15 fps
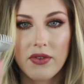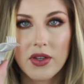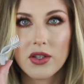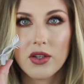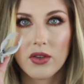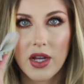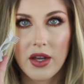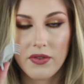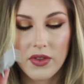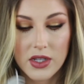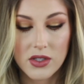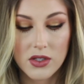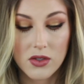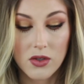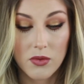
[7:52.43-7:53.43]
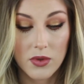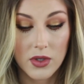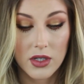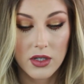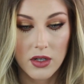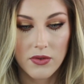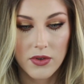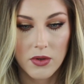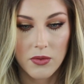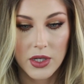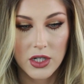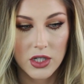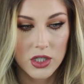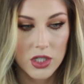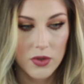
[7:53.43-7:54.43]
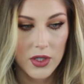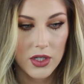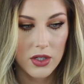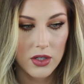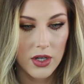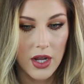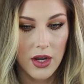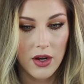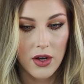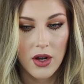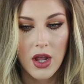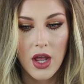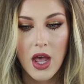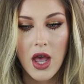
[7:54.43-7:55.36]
if you don't have these, these are really good for when you're doing your hair.